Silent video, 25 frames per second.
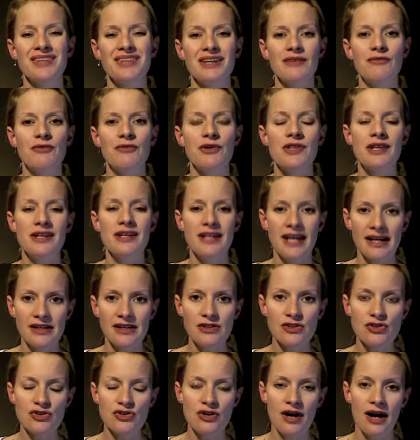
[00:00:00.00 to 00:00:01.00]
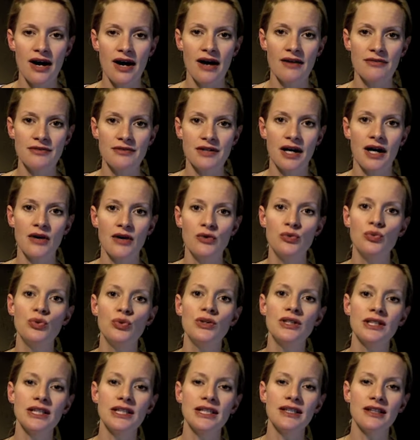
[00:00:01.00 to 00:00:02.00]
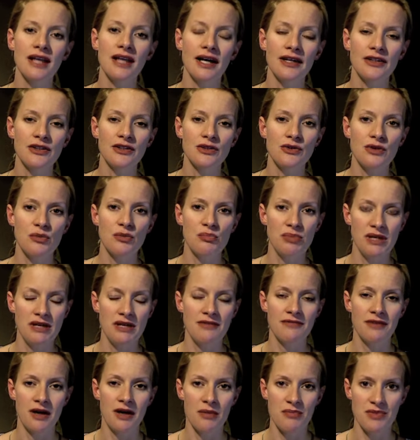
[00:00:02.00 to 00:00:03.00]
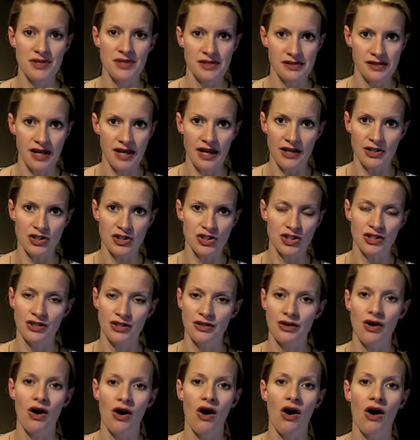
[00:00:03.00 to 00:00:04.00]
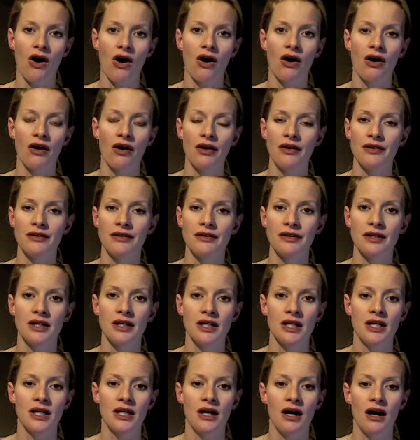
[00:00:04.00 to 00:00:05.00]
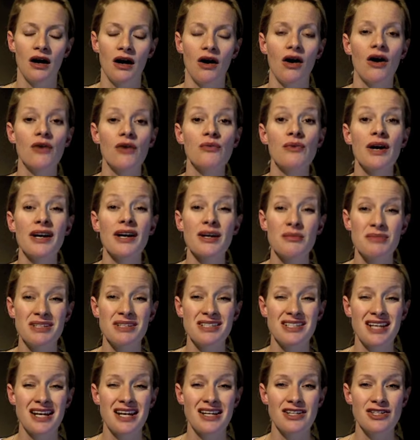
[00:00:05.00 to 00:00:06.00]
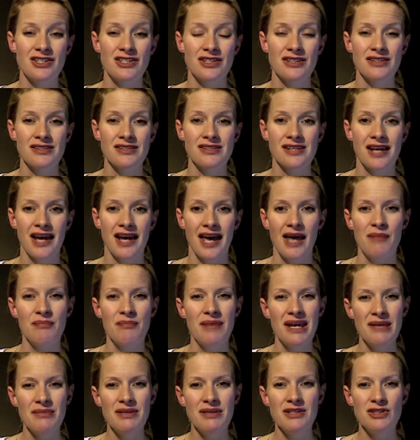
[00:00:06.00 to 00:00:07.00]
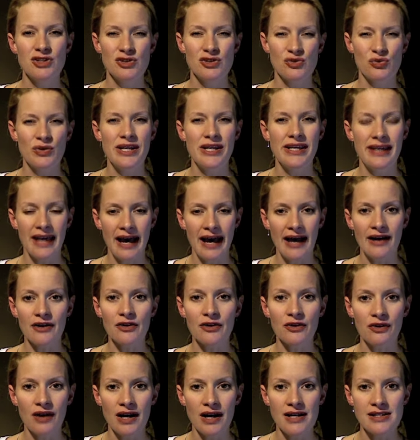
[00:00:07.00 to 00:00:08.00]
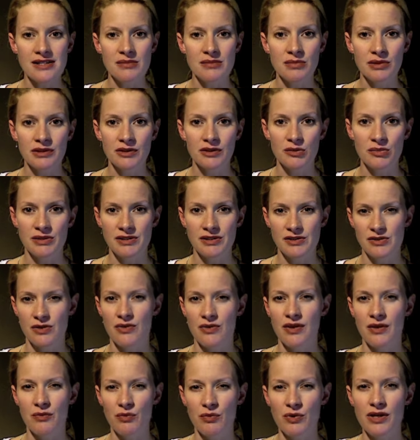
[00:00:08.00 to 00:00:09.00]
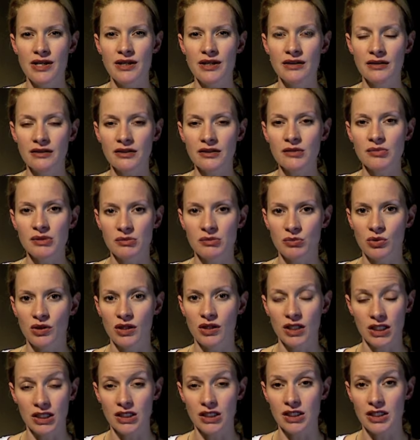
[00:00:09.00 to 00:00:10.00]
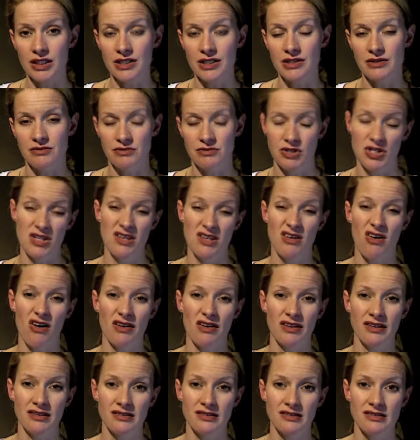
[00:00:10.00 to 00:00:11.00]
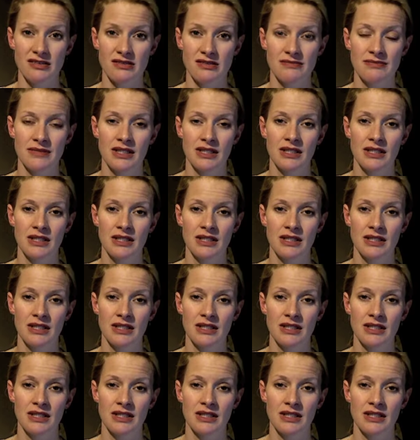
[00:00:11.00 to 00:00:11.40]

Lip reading: For the next draft, I'd really like you to beef up the section on recommendations and maybe just recategorize them a little bit so they read a little bit more clear to the audience.